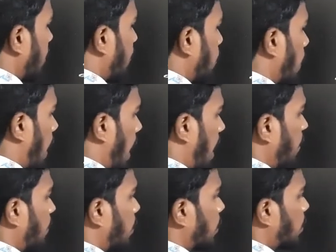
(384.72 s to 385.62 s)
if you
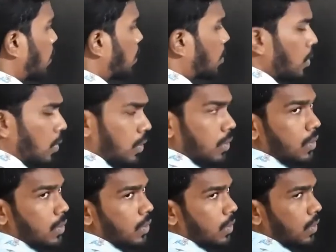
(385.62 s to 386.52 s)
have
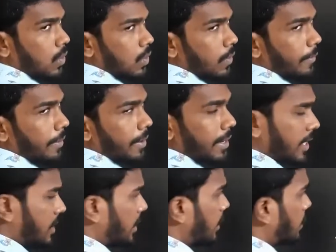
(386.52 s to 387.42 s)
two
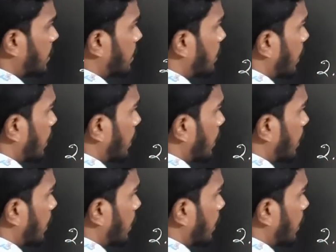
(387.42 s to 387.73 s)
digits,